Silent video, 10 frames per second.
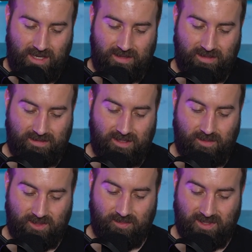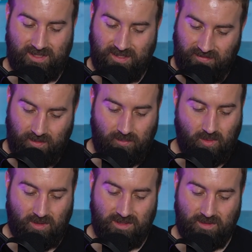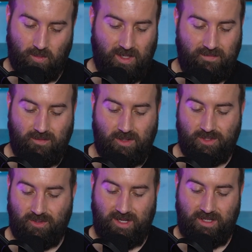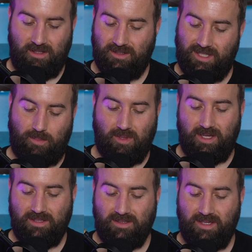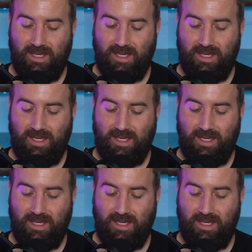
They set up specific ports where foreign trade could take place